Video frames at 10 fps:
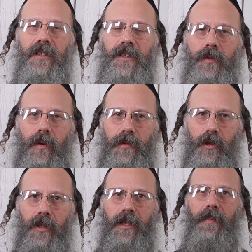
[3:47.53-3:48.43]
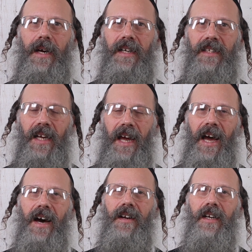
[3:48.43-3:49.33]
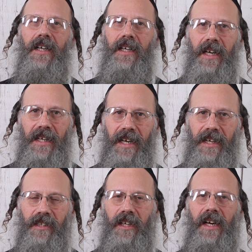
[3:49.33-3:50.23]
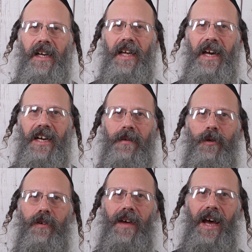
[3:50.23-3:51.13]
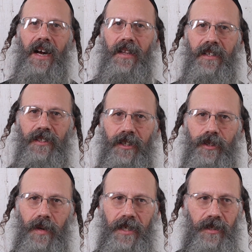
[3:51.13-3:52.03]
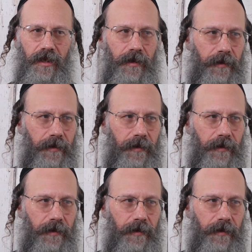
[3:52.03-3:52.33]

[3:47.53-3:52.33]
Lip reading: This is what we're talking about, is how to connect and how to move out of that situation.